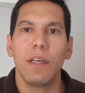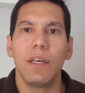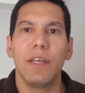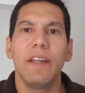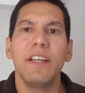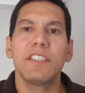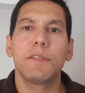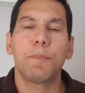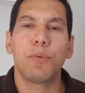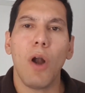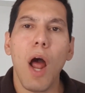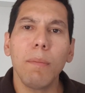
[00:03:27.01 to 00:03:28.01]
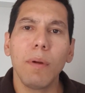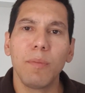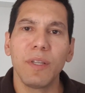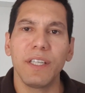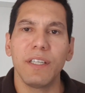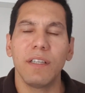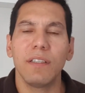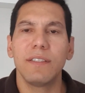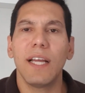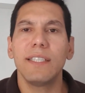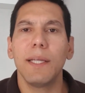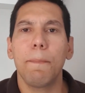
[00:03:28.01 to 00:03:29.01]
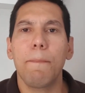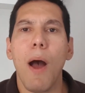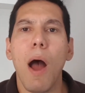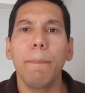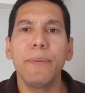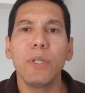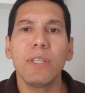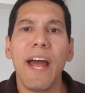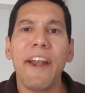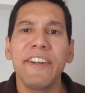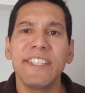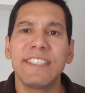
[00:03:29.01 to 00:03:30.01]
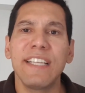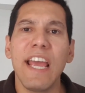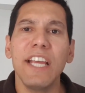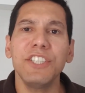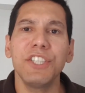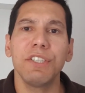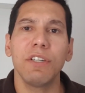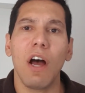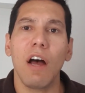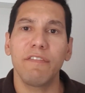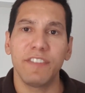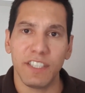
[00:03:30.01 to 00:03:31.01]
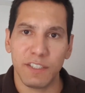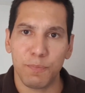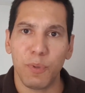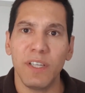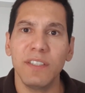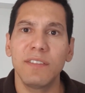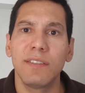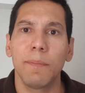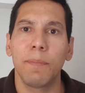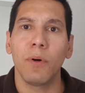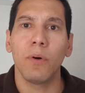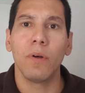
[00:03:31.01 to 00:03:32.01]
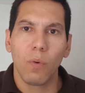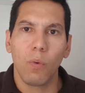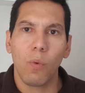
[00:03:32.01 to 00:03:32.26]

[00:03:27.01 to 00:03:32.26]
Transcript: It is probably that the popularization of this principle,